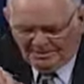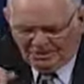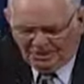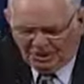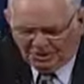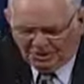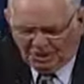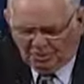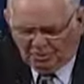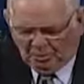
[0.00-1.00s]
The just
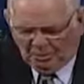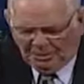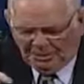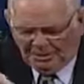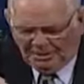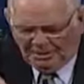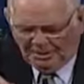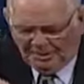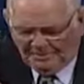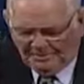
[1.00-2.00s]
shall walk in
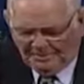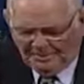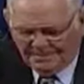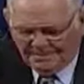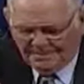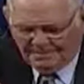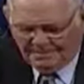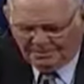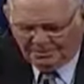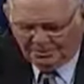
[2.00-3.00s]
them,
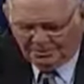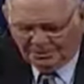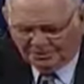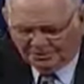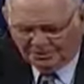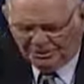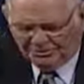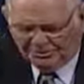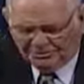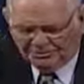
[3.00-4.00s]
but the
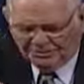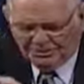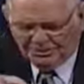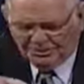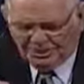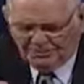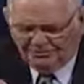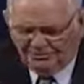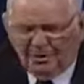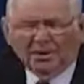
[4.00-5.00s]
transgressors shall
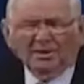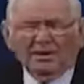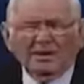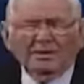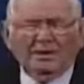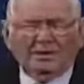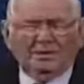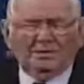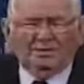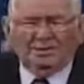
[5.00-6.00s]
fall
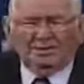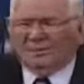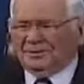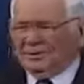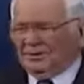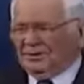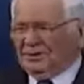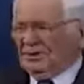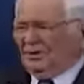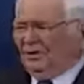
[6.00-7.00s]
therein. There's, there's,
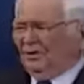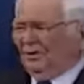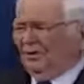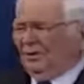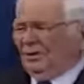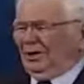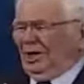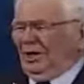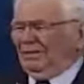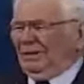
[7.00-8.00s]
you know, when
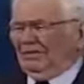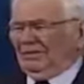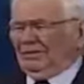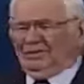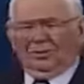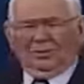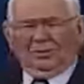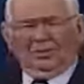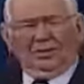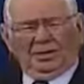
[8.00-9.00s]
God makes it so
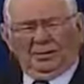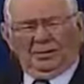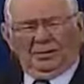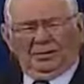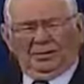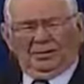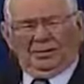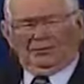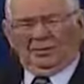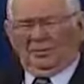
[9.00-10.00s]
clear
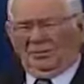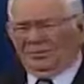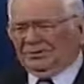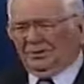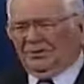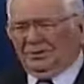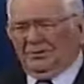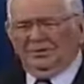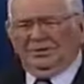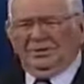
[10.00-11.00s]
and someone still
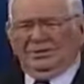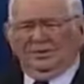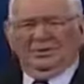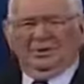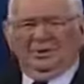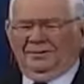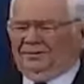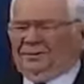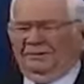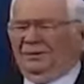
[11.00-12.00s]
goes the other way,
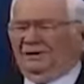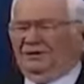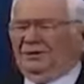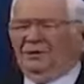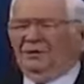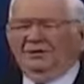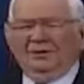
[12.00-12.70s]
there's not much you can